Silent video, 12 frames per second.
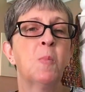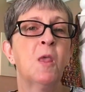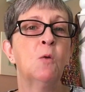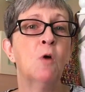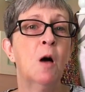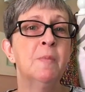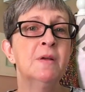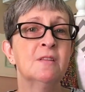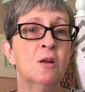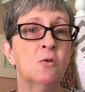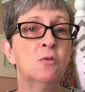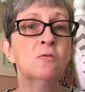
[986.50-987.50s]
Robin's
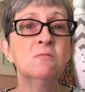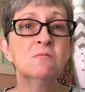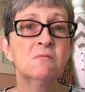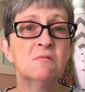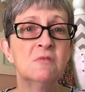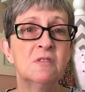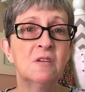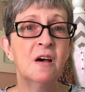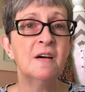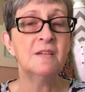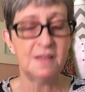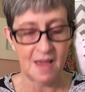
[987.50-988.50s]
local to
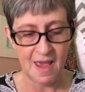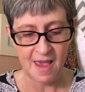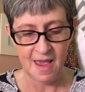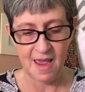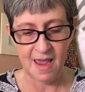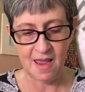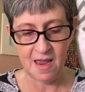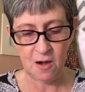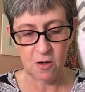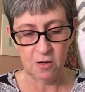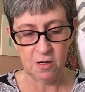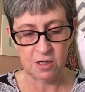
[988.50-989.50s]
us, and
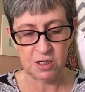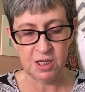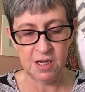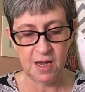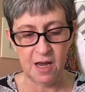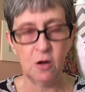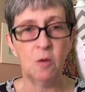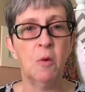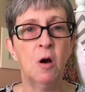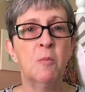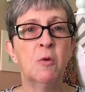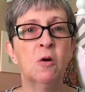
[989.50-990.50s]
she and her
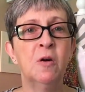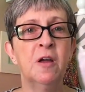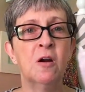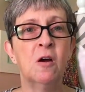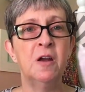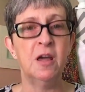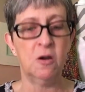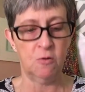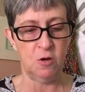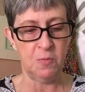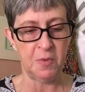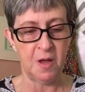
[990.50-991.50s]
mom are in our knit
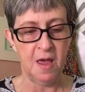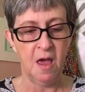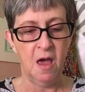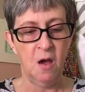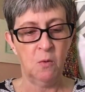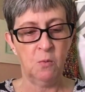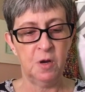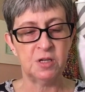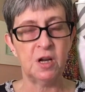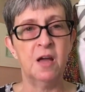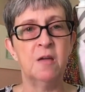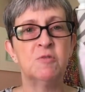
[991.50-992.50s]
group, which
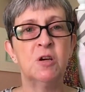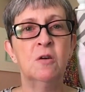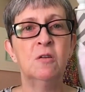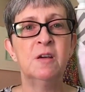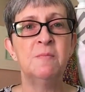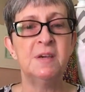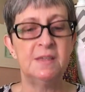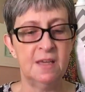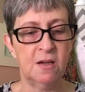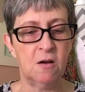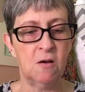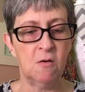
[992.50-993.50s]
I am totally
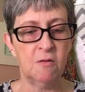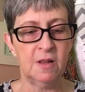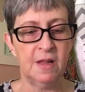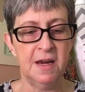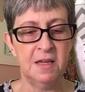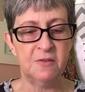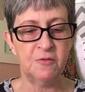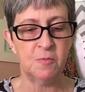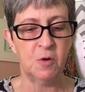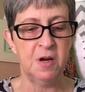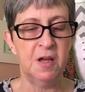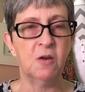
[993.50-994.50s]
missing all the ladies from
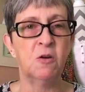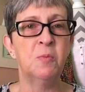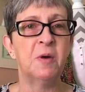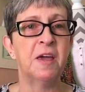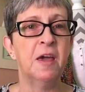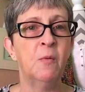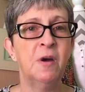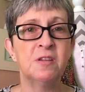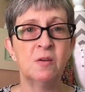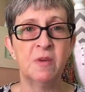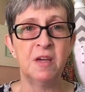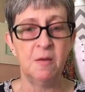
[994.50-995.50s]
our knit group. I can't wait
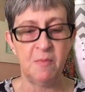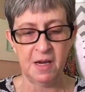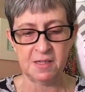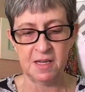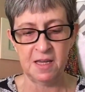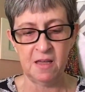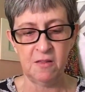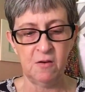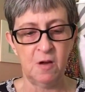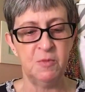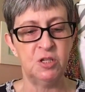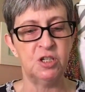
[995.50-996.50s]
till we get back together.
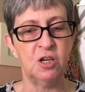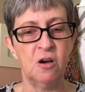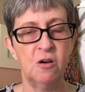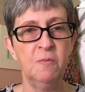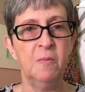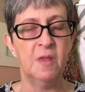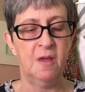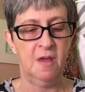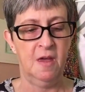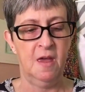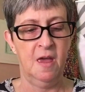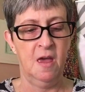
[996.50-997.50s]
I miss y'all.
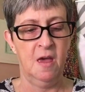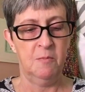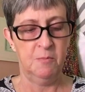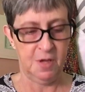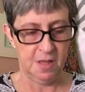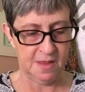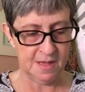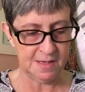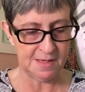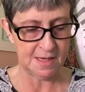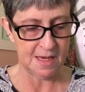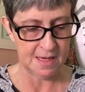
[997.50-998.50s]
But
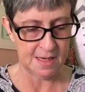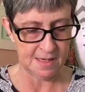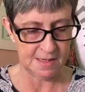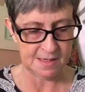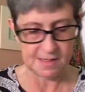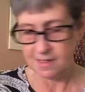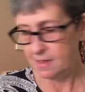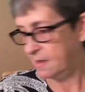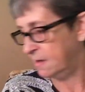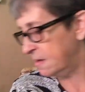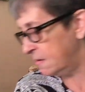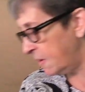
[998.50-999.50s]
this is,
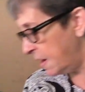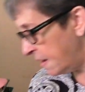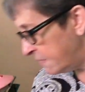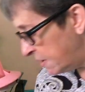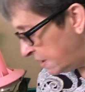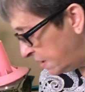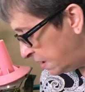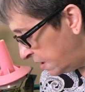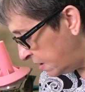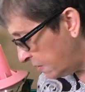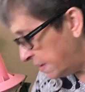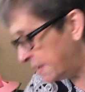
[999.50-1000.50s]
do I have it in
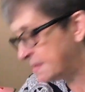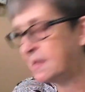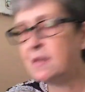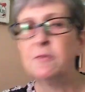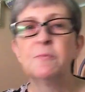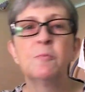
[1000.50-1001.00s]
here? Yes, I do.